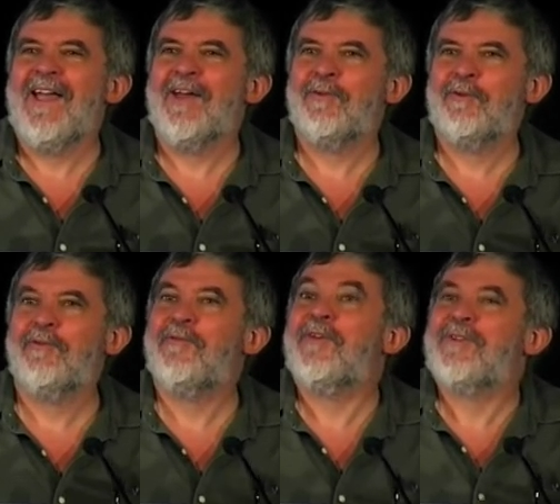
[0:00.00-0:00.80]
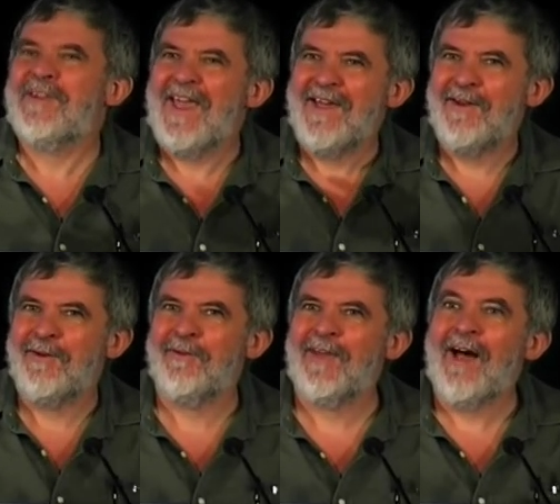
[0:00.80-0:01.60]
sophisticated
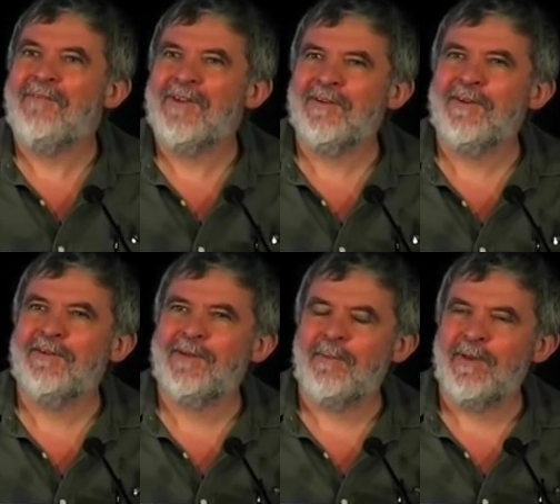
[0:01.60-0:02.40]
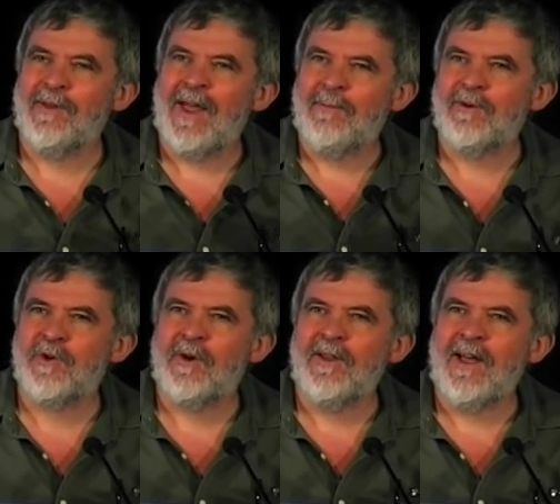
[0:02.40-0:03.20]
as obviously as some of the
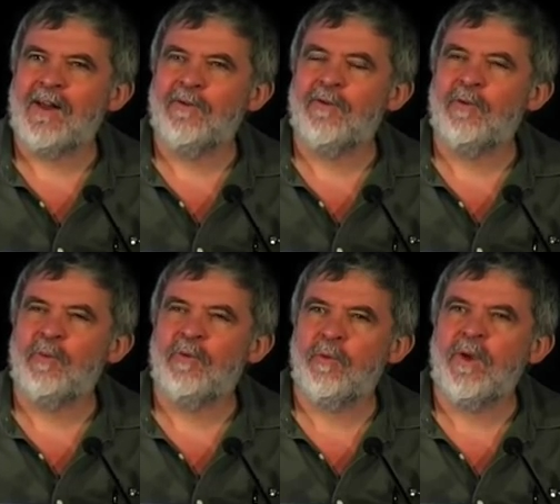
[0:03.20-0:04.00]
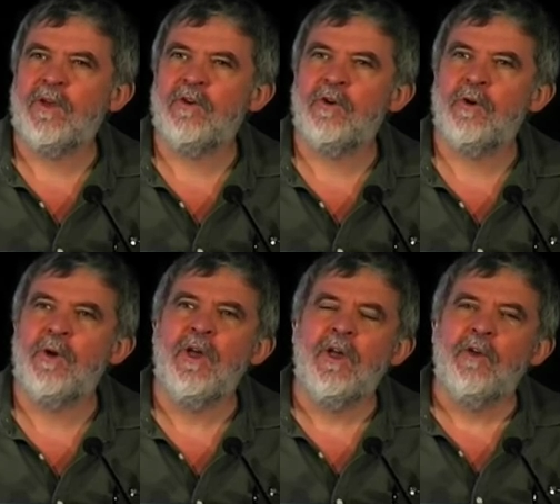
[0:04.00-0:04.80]
laboratory analysis we can do.
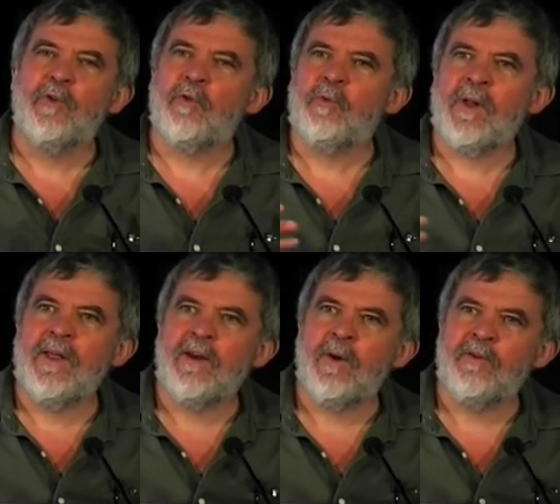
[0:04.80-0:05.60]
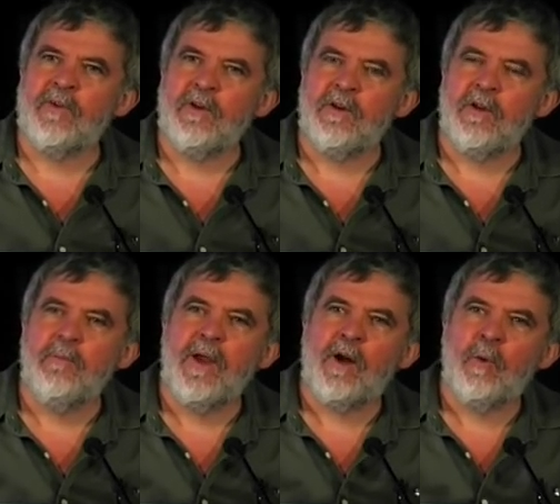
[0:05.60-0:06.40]
So it's really interesting to
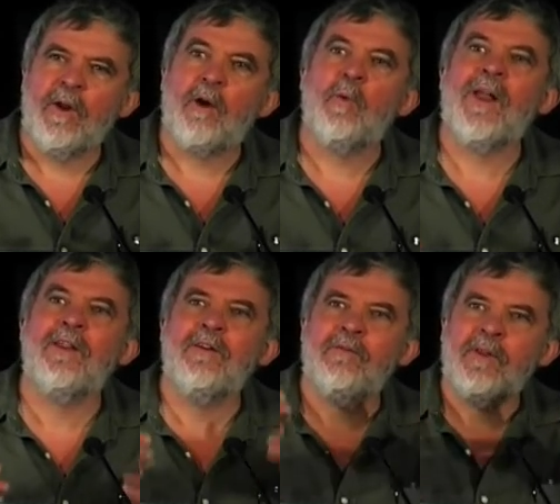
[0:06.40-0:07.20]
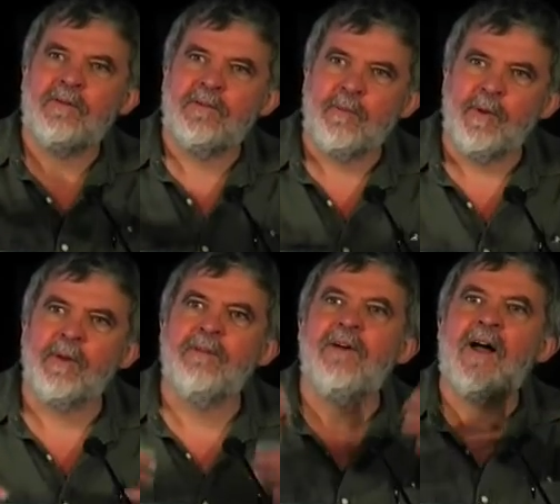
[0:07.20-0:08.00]
compare what our relatively simple
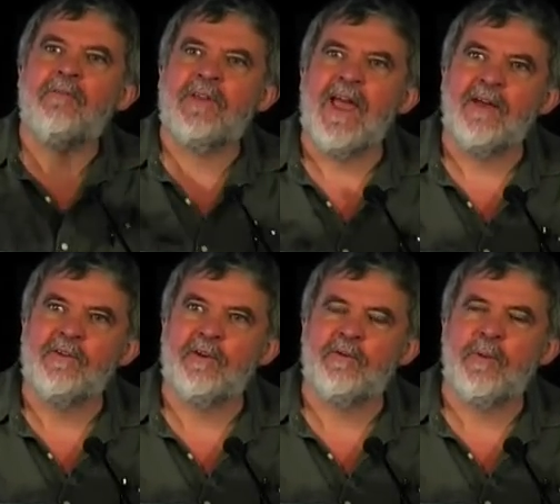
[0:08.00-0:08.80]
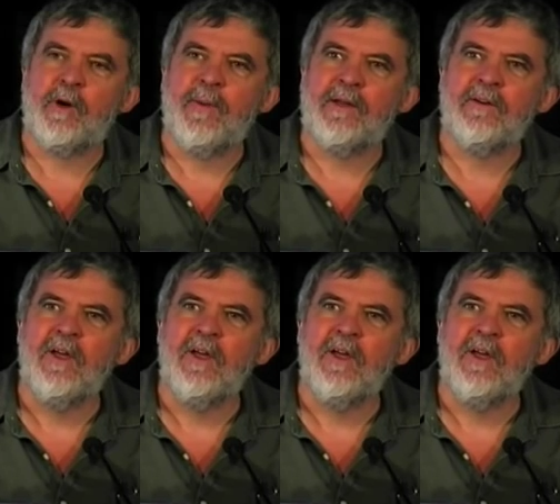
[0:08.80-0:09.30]
evolved gas experiment,